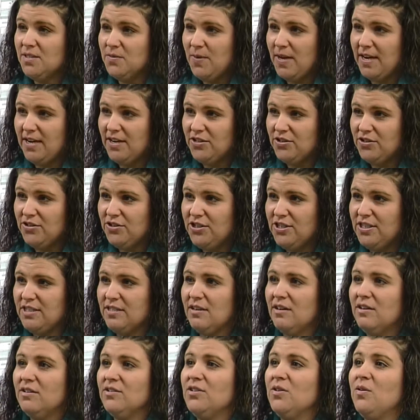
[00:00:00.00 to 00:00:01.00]
manager. She is
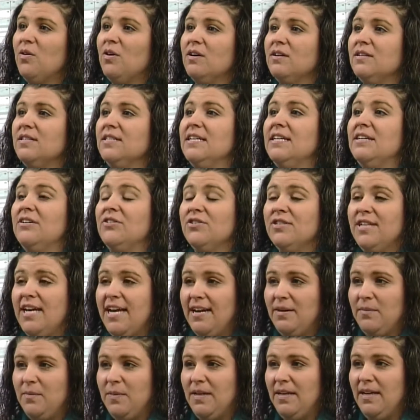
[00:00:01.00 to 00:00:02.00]
also arts and
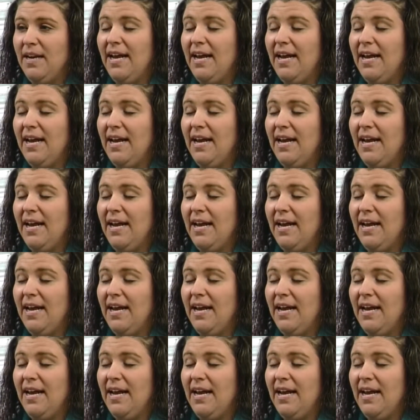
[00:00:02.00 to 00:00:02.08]
entertainment